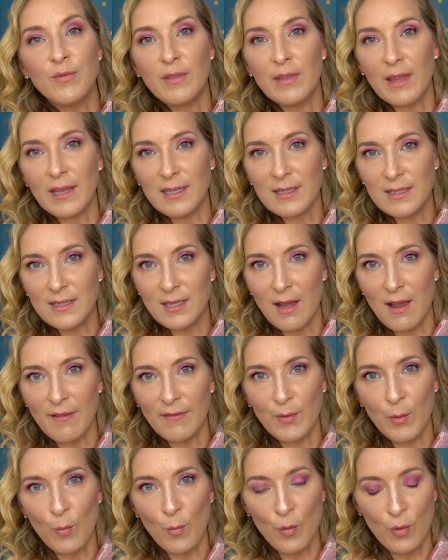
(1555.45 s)
like
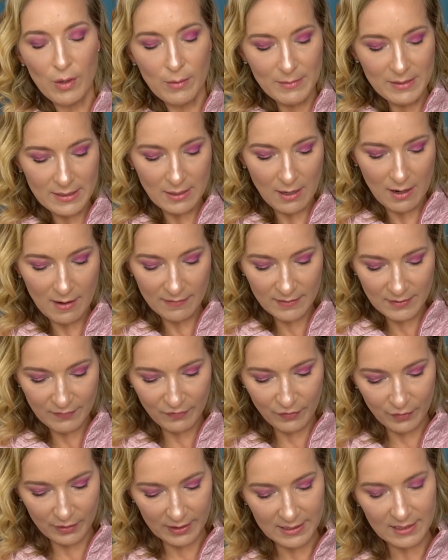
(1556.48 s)
soft warm scarf
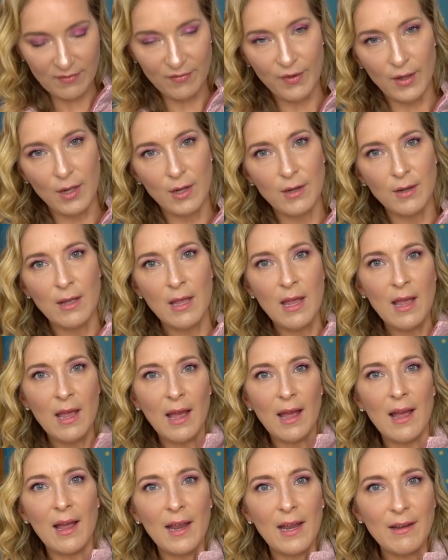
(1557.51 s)
for this fall.
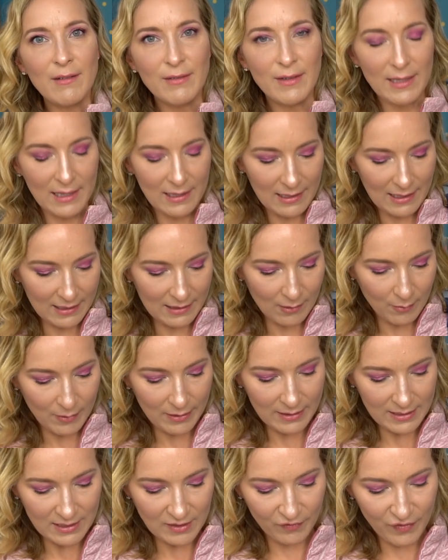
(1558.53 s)
I really like the
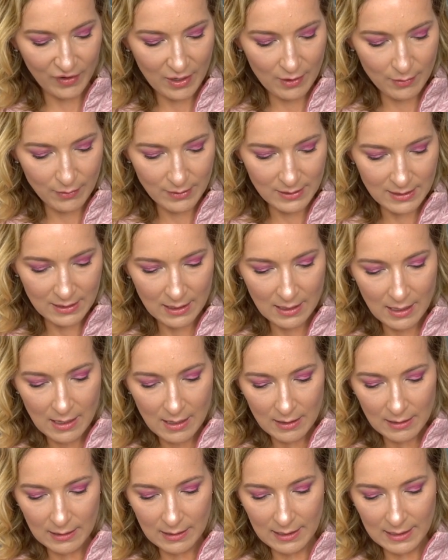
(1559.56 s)
way this feels.
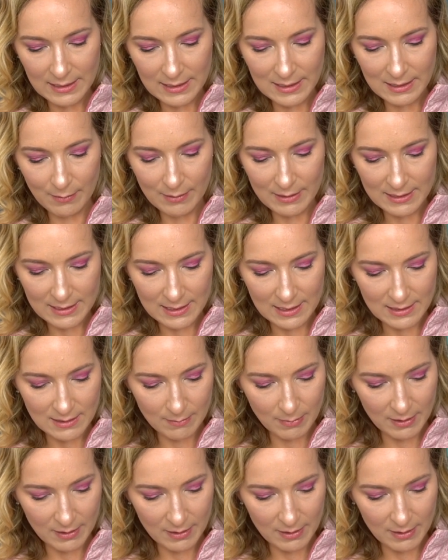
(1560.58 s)
Let's see what it says